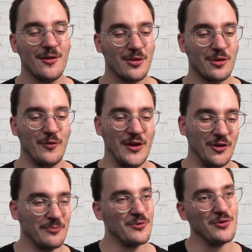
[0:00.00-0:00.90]
so we
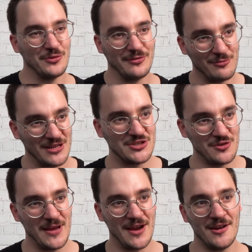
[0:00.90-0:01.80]
don't brew so much
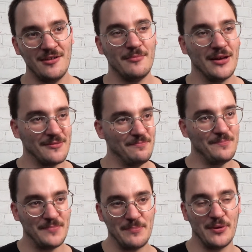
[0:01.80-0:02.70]
new beer, but
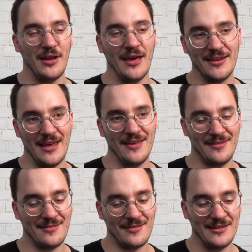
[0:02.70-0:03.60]
people like
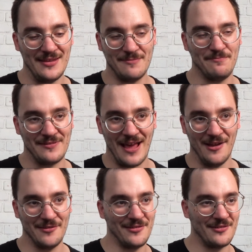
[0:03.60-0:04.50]
this, these
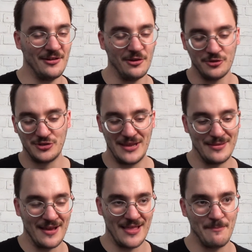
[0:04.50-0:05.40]
styles or
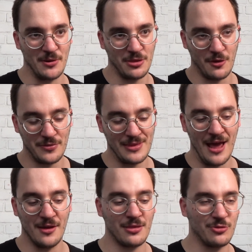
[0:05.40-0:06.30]
these examples of
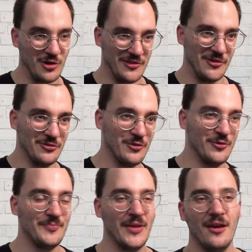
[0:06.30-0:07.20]
styles to return to.